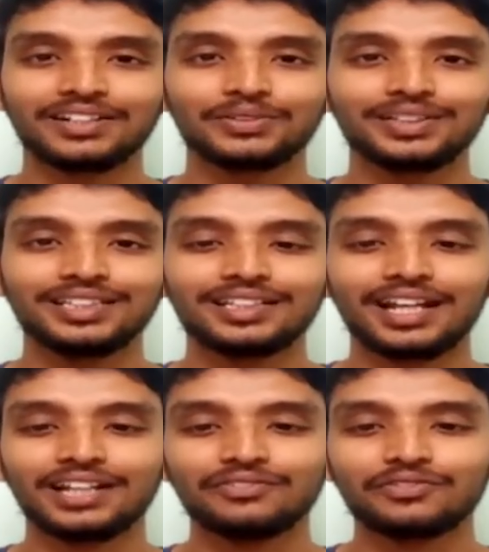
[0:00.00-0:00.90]
these
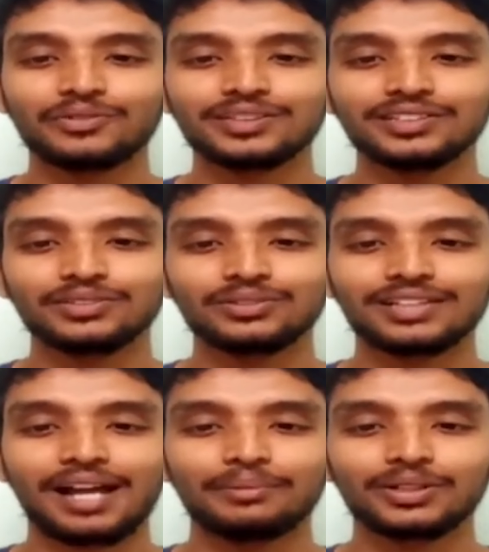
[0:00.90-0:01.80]
kind of questions or
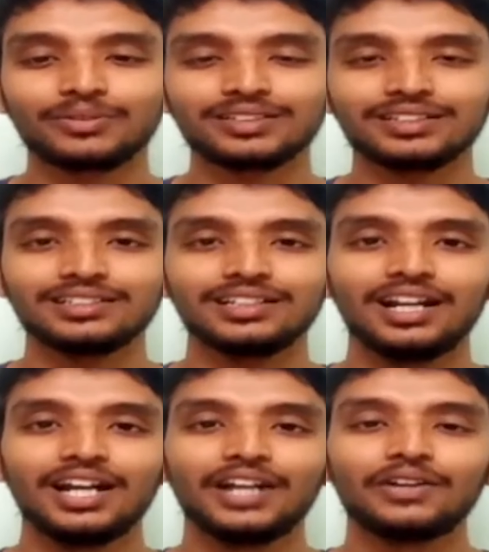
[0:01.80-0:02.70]
sample questions.
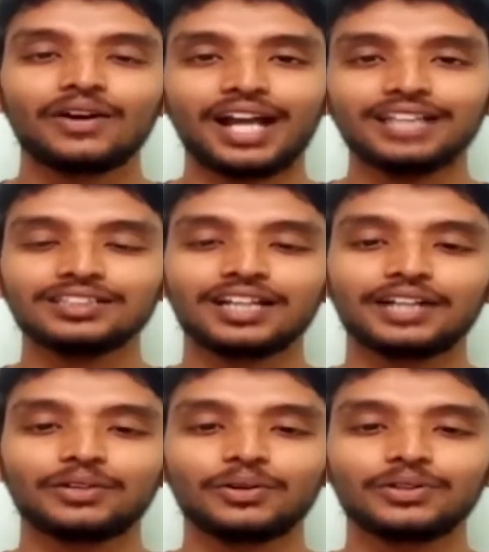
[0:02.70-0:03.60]
No,
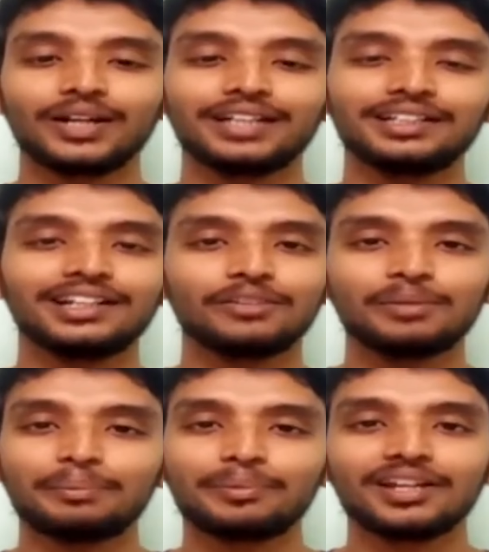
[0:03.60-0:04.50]
I told you, right, it
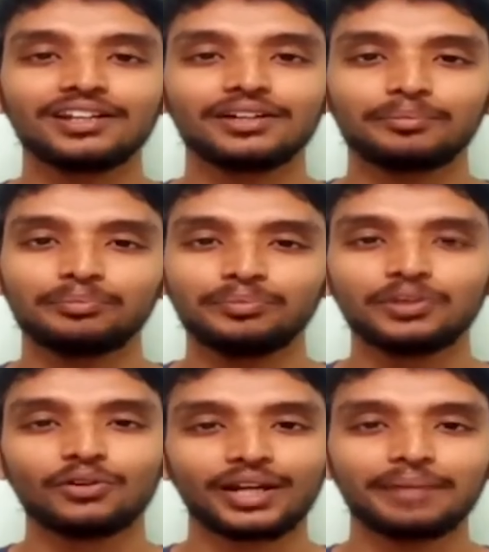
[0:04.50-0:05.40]
will be
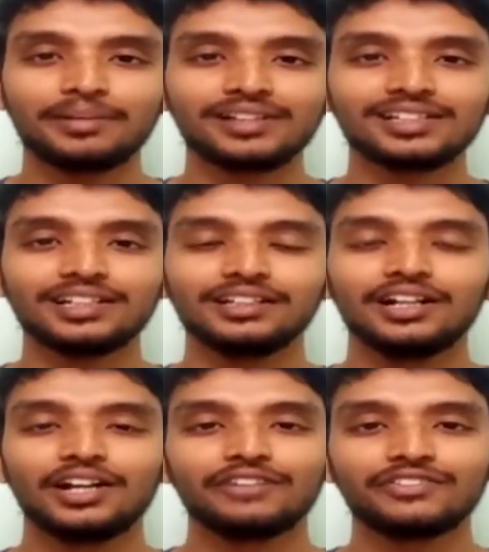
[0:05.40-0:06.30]
purely basic.
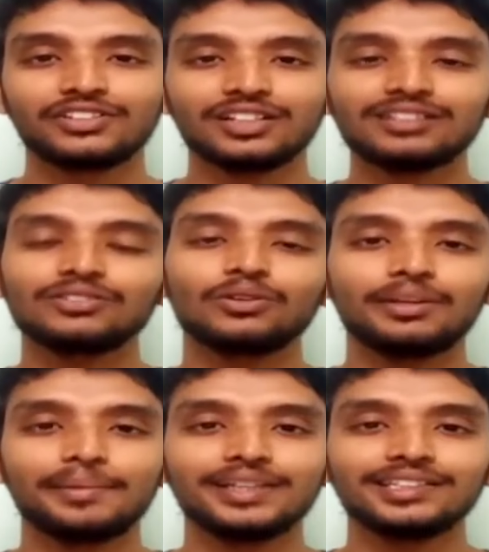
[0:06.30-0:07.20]
Just know
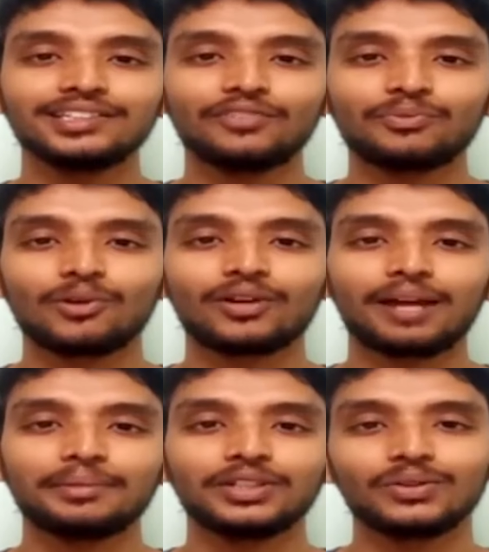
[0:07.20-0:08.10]
the basics of
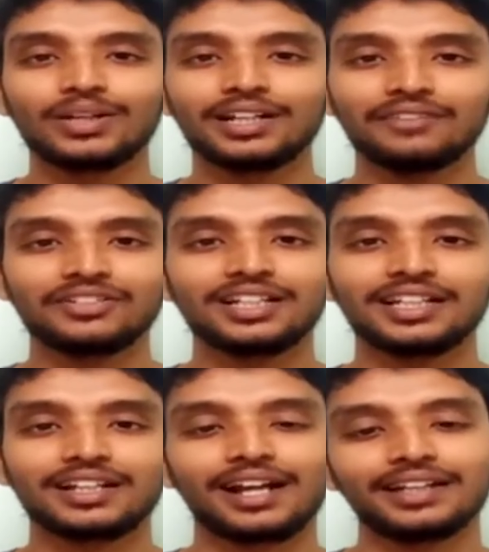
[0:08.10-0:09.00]
programming, you can
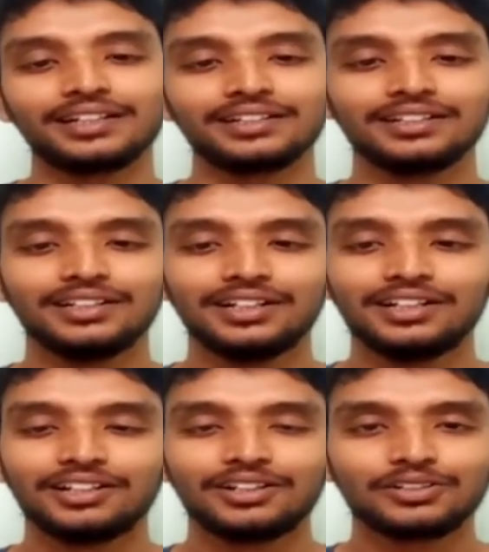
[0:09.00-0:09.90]
definitely crack it.
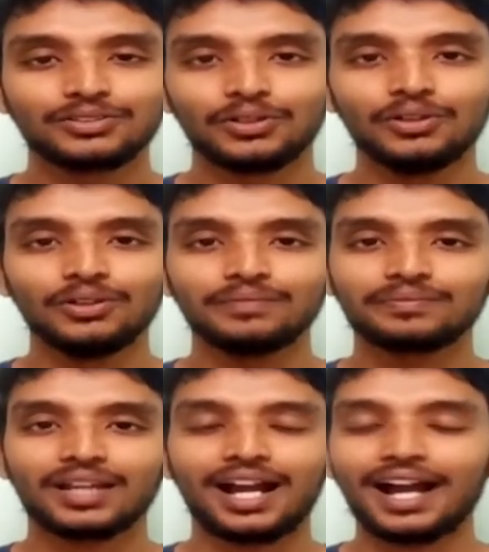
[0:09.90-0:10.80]
So
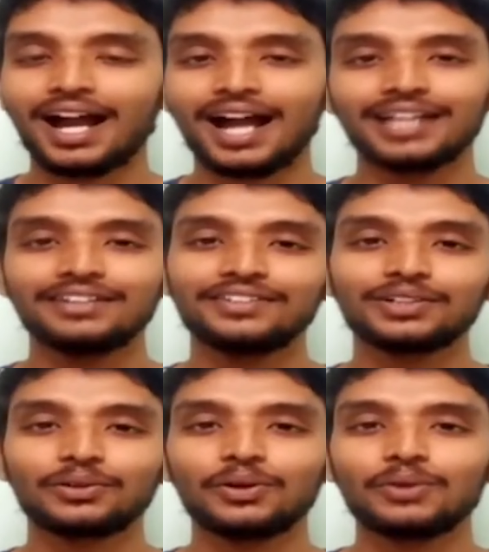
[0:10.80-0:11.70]
I
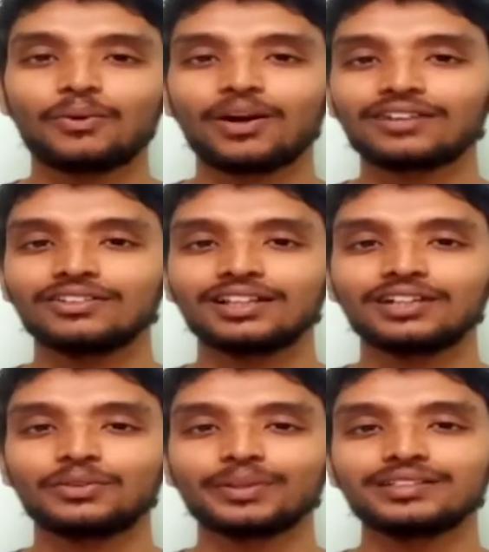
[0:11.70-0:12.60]
even told what will
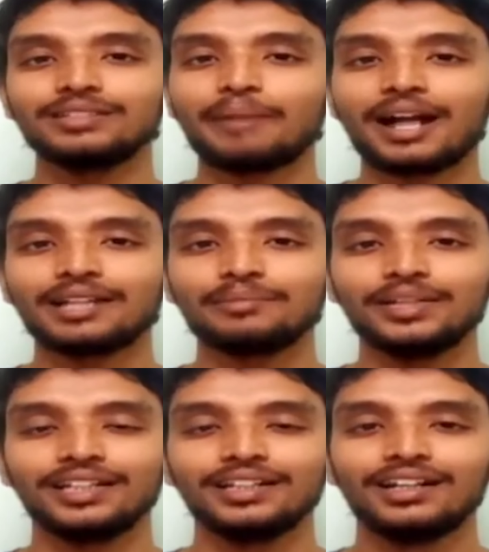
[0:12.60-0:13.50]
the question pattern
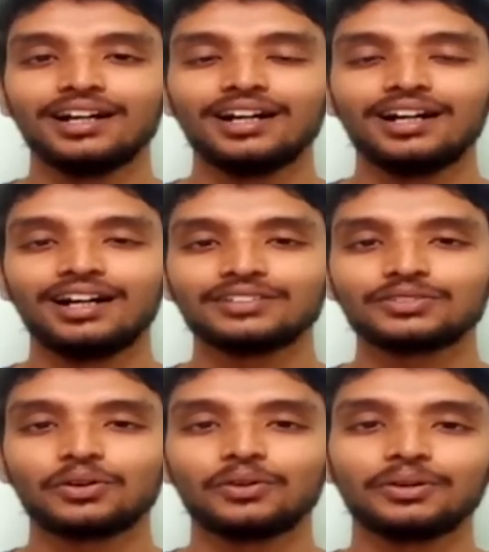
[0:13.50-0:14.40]
be.
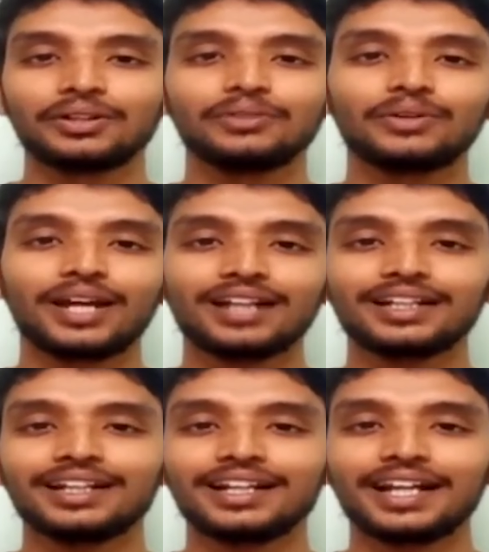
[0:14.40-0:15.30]
so you can
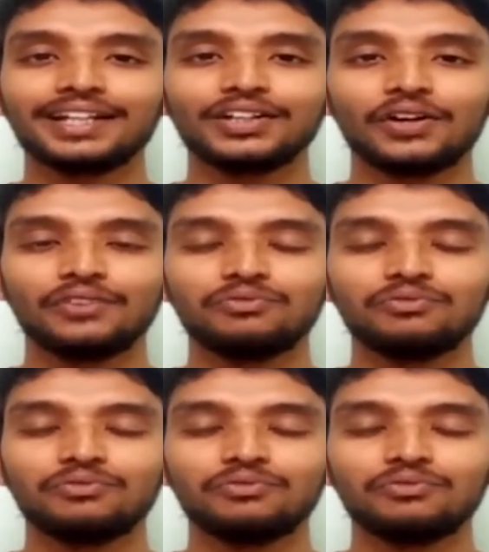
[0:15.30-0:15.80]
get an idea of